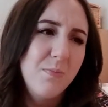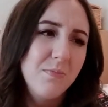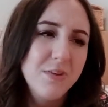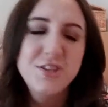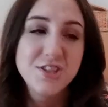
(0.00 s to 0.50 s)

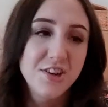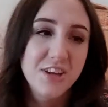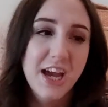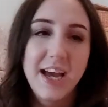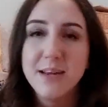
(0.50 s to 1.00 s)
which is
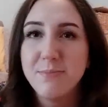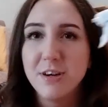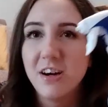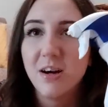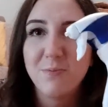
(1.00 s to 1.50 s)
okay,
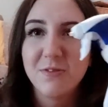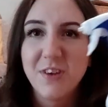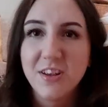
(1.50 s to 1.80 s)
but I prefer